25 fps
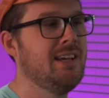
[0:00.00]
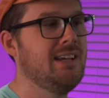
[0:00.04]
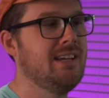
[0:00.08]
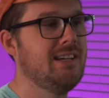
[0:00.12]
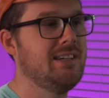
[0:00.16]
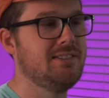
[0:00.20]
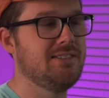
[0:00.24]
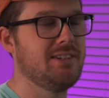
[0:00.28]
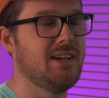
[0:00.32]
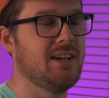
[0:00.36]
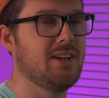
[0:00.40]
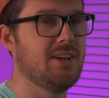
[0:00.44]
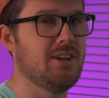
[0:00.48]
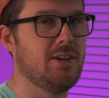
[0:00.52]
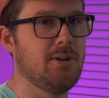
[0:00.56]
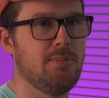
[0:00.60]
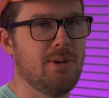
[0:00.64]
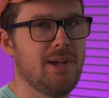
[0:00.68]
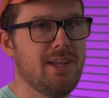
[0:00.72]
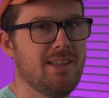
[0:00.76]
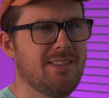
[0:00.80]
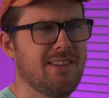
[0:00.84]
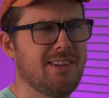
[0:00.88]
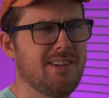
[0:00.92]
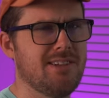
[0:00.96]
is that going to
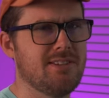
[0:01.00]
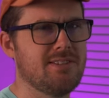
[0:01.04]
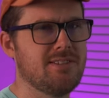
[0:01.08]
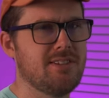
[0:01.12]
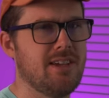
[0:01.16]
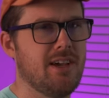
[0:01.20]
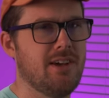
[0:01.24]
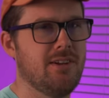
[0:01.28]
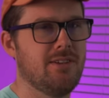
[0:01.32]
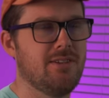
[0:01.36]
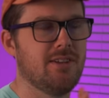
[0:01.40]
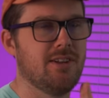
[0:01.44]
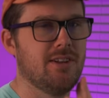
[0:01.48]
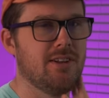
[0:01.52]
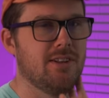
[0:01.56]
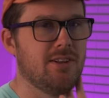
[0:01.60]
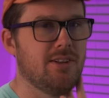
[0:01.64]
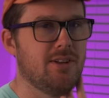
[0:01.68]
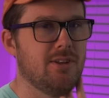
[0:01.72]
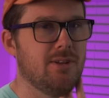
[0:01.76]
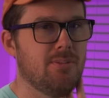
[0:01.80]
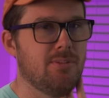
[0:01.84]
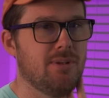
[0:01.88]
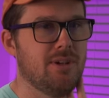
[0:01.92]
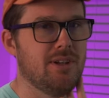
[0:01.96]
make things sound a
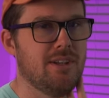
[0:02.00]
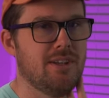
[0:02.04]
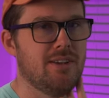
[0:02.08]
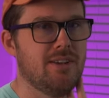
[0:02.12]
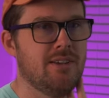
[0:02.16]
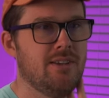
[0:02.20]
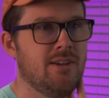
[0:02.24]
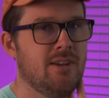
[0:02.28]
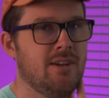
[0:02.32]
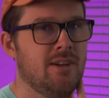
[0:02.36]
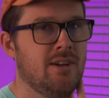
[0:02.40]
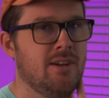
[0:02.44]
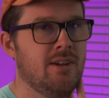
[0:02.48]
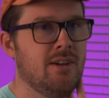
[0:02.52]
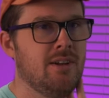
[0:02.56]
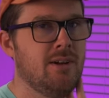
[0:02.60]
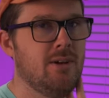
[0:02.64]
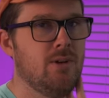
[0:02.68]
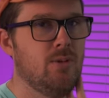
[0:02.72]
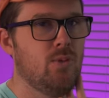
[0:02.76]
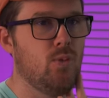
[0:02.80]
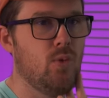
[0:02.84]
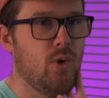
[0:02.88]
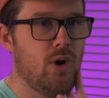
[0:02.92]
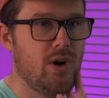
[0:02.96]
little bit
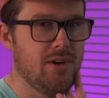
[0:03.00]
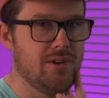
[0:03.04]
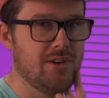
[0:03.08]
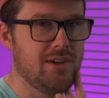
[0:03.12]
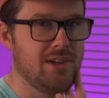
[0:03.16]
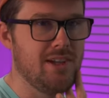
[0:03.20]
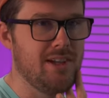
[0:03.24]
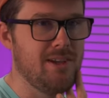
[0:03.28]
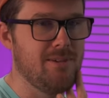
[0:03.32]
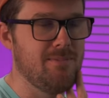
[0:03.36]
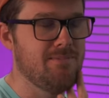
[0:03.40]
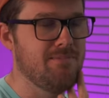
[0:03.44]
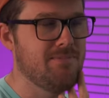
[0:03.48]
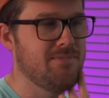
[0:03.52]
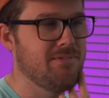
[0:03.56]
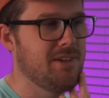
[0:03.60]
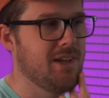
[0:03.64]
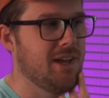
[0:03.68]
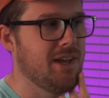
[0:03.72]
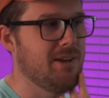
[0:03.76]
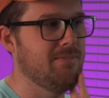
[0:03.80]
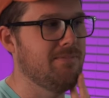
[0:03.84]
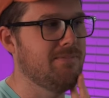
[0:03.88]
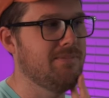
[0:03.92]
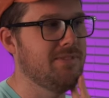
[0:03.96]
wonky?
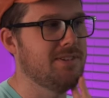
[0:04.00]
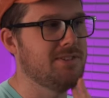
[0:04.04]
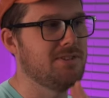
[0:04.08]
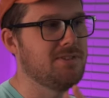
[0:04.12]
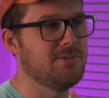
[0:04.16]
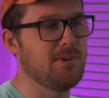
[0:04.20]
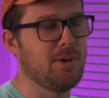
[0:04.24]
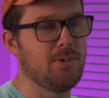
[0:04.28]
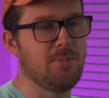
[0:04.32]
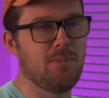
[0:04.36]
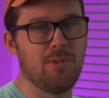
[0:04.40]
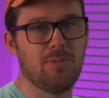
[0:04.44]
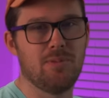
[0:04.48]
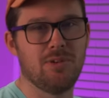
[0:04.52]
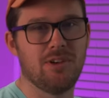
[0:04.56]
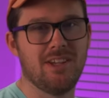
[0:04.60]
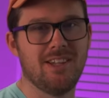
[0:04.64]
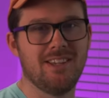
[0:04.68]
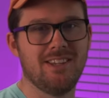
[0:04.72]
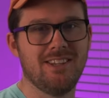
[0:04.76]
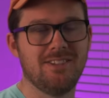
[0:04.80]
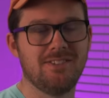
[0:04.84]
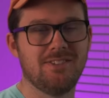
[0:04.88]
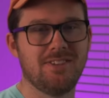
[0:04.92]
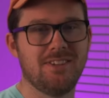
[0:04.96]
Okay, this is why people
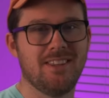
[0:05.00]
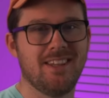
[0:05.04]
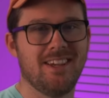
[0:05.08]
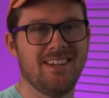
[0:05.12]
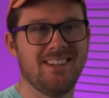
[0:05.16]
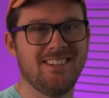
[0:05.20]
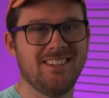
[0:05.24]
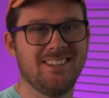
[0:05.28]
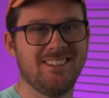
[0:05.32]
get into that